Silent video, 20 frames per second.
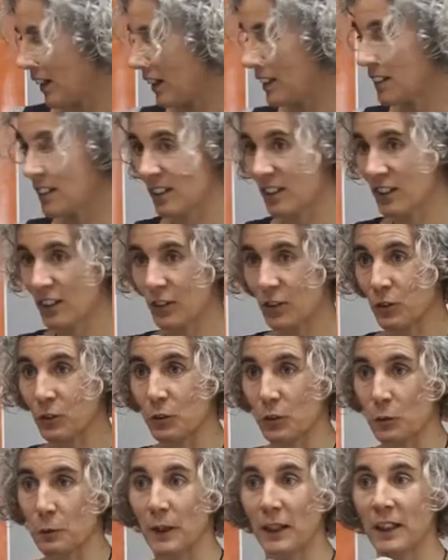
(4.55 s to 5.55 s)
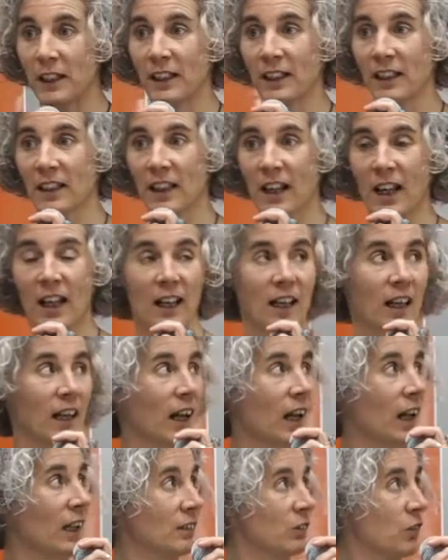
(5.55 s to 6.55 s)
It's an honor to be here.
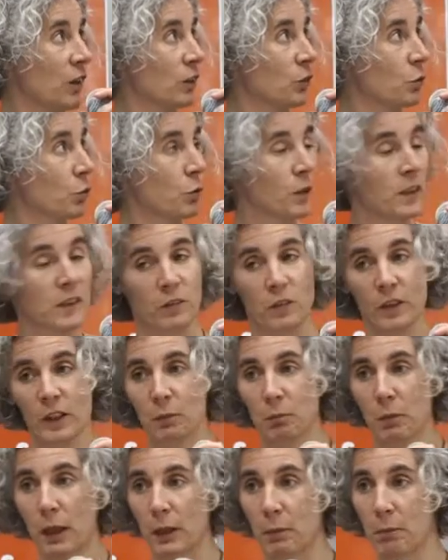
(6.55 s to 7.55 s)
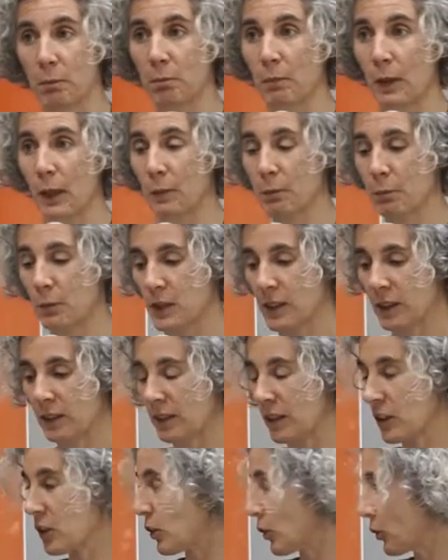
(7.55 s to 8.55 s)
I'll try to restrict my
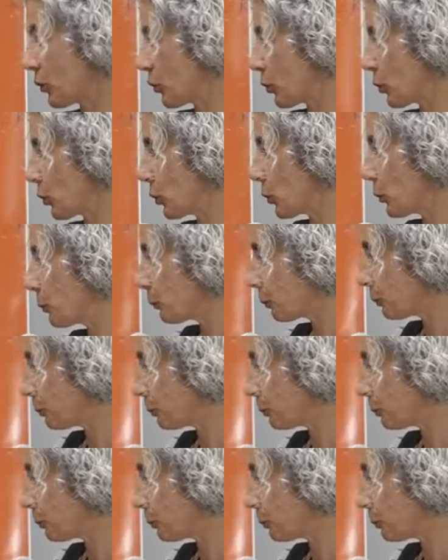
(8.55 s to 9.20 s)
presentation to